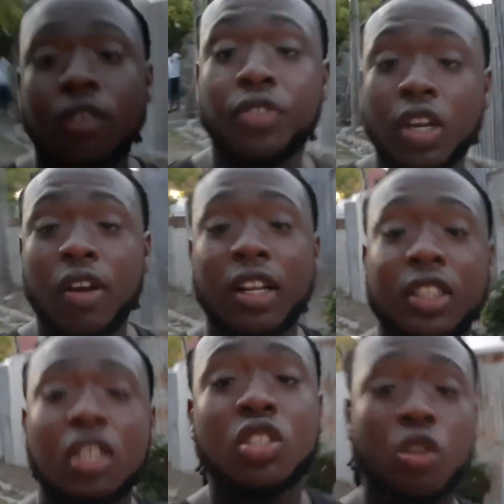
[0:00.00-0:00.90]
the funeral
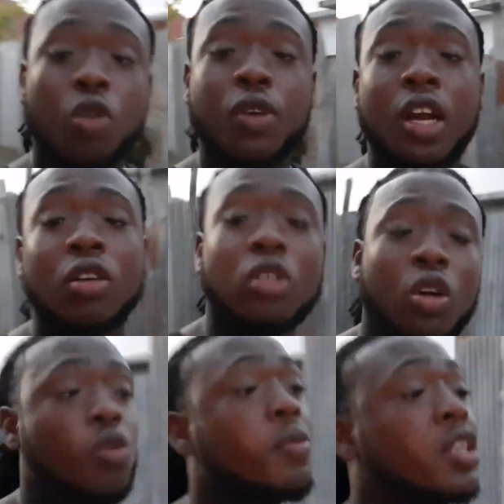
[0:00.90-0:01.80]
thing. So we are going to
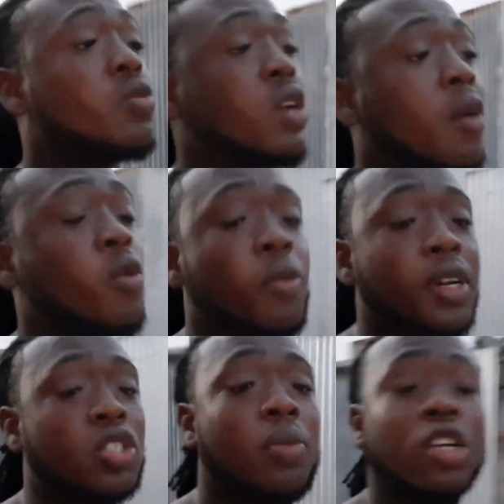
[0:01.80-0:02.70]
know we make we, are, we
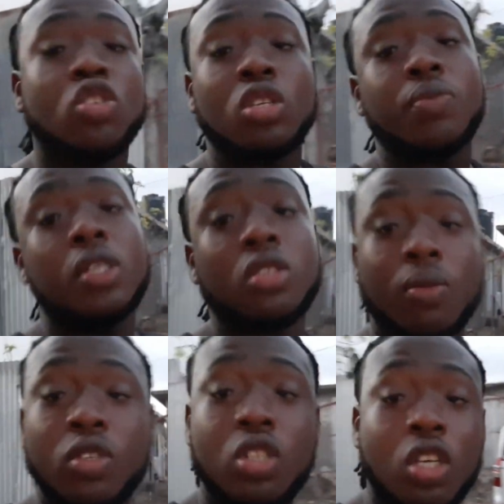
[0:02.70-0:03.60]
make some adjustments,
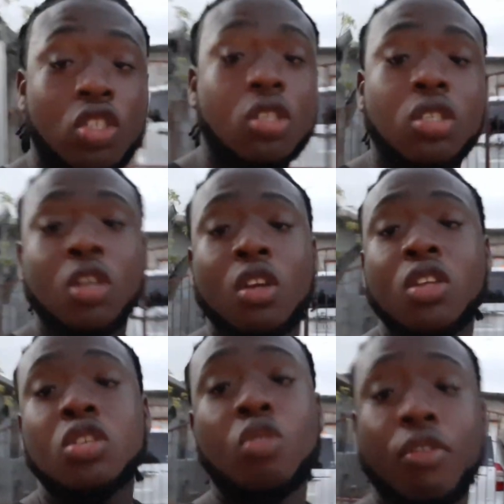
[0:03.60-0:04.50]
some changes.
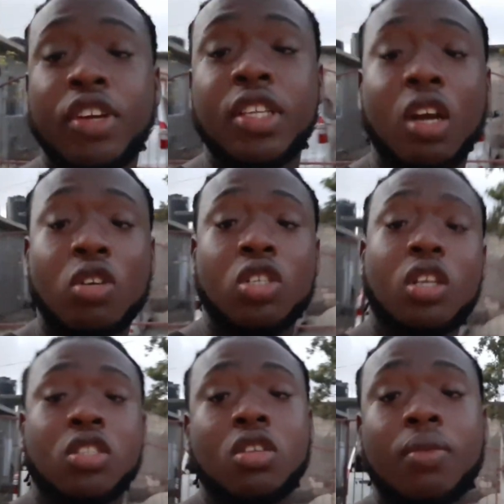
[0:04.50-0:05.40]
So Reverend I go
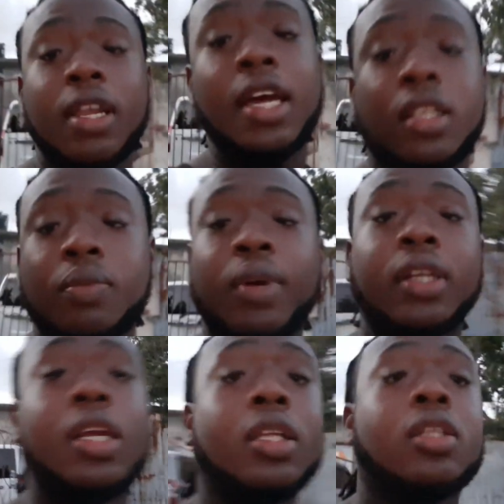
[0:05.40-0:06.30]
shed some light
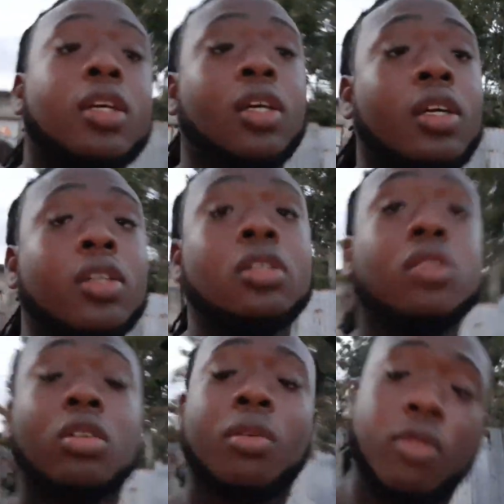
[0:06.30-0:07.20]
on that.
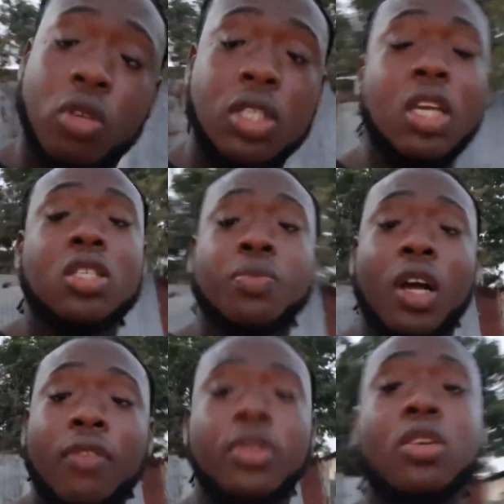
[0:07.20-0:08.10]
You know, you know it's a
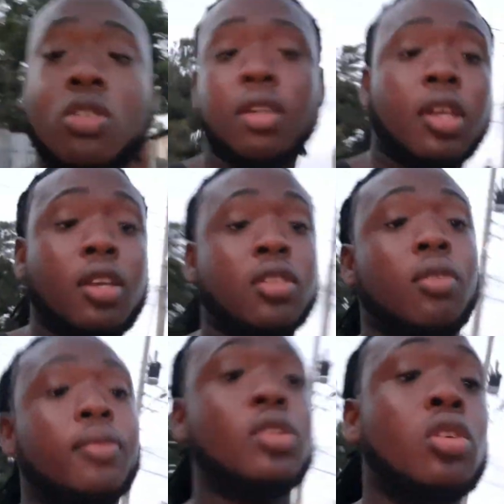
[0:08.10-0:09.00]
small video. okay, so
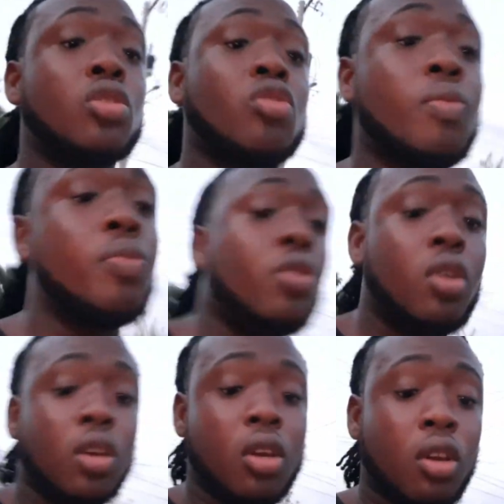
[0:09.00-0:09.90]
we just jump
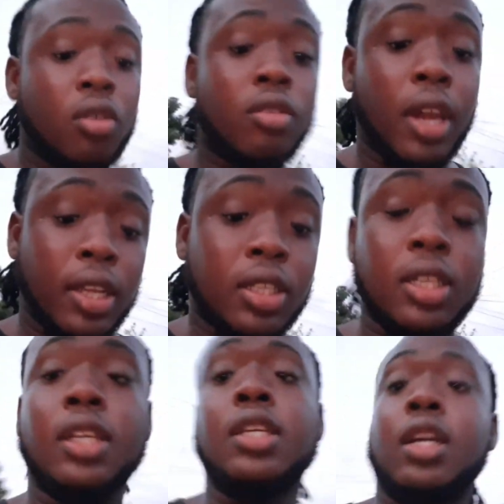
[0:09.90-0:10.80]
right in
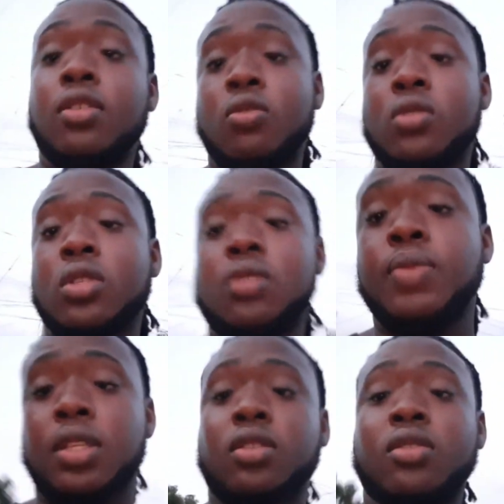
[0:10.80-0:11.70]
at the
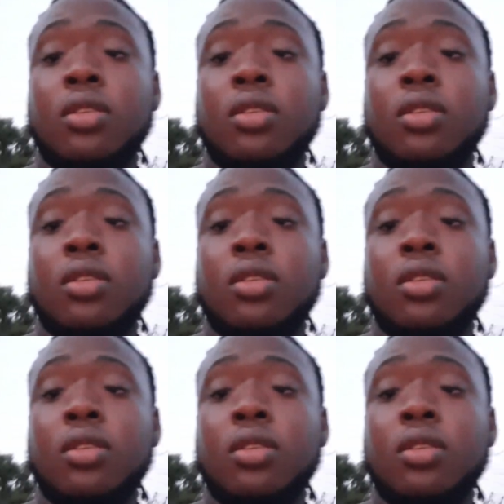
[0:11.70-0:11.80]
announcement,